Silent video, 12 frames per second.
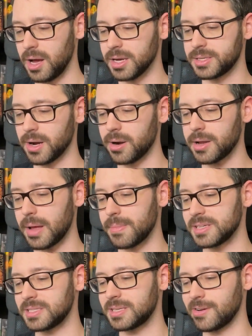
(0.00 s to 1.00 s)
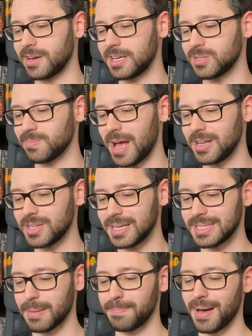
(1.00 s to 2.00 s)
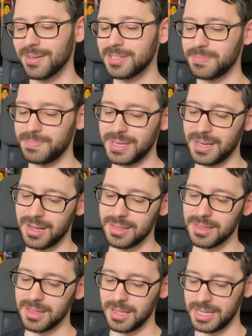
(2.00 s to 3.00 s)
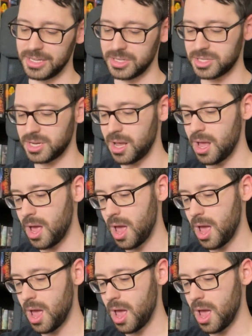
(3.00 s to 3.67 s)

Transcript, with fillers: A dark and mysterious magic is about to be unleashed.